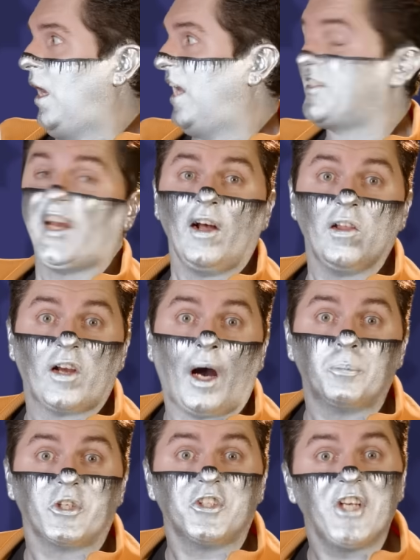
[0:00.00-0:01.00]
As a
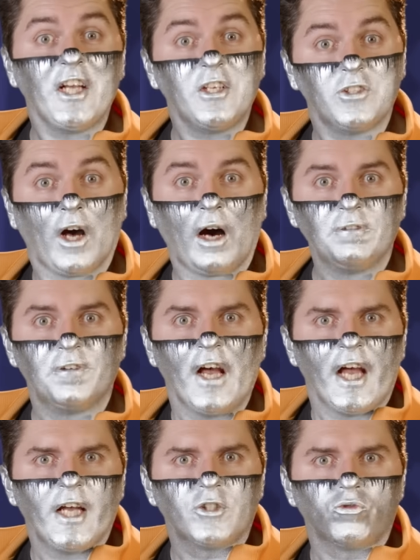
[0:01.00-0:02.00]
helicopter takes off,
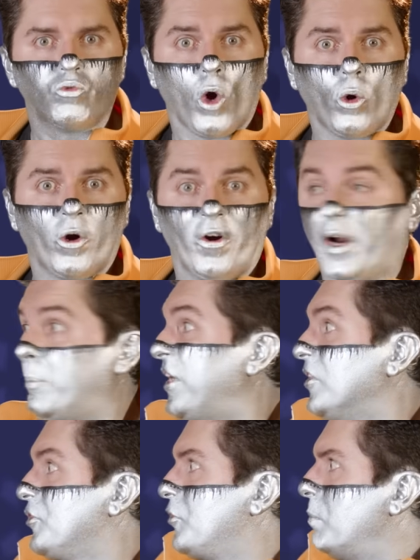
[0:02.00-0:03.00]
its rotor
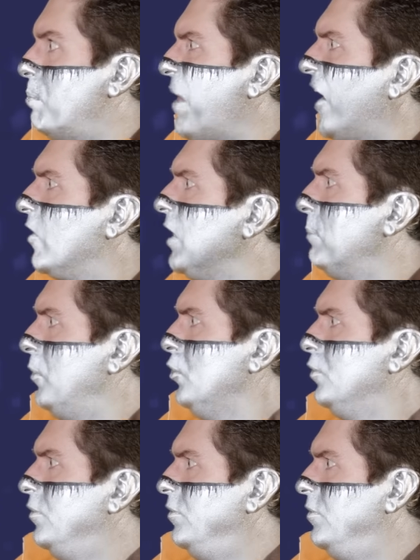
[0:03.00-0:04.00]
appears to barely move.